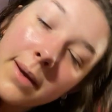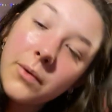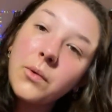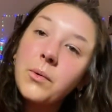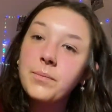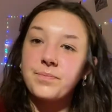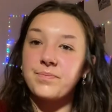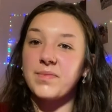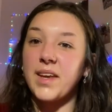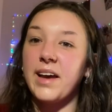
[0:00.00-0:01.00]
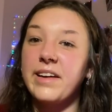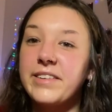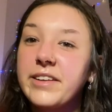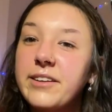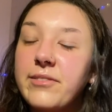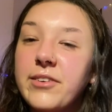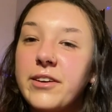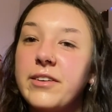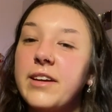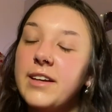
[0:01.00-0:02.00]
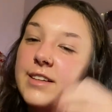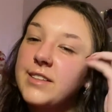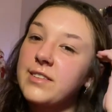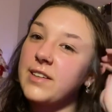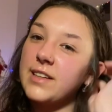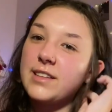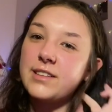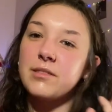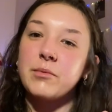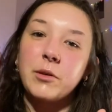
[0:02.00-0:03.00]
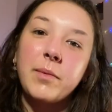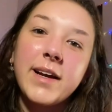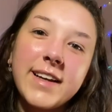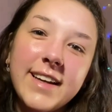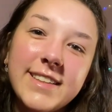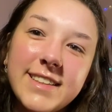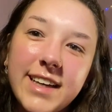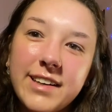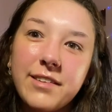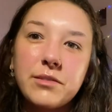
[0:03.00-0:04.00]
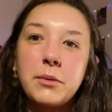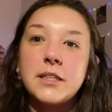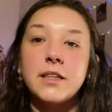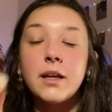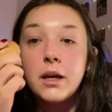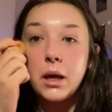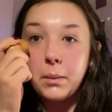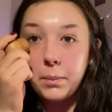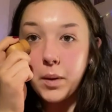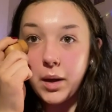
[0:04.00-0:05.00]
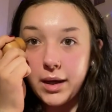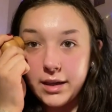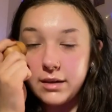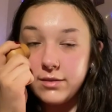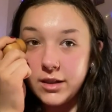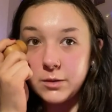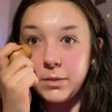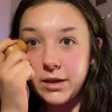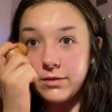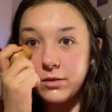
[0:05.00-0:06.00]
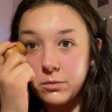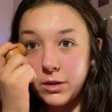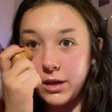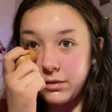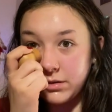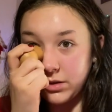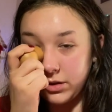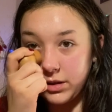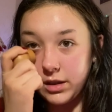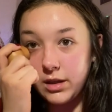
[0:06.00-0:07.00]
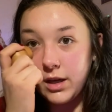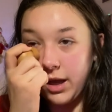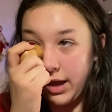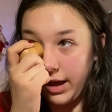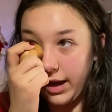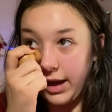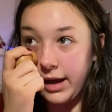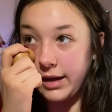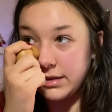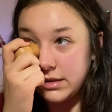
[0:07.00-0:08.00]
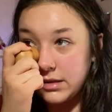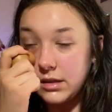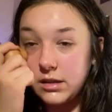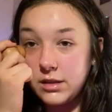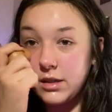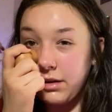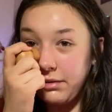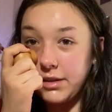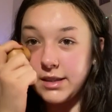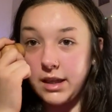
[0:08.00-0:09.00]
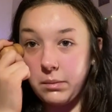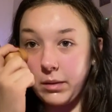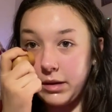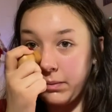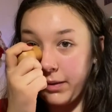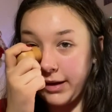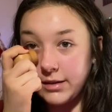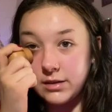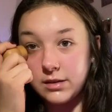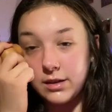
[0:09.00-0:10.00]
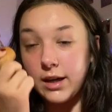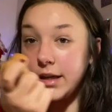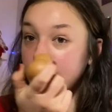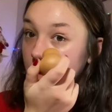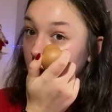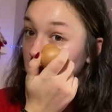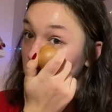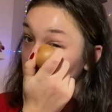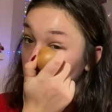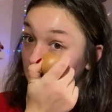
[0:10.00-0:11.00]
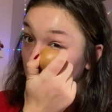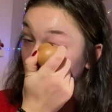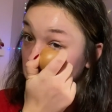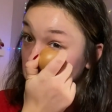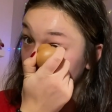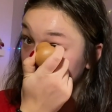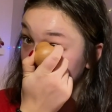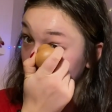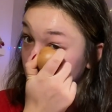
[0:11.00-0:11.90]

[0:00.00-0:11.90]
Oh, I ordered food, so we're gonna do a mukbang and I just got a confirmation. But I got a flashback from when I was younger, and do you know what I said about the bags under eyes? And one of my captions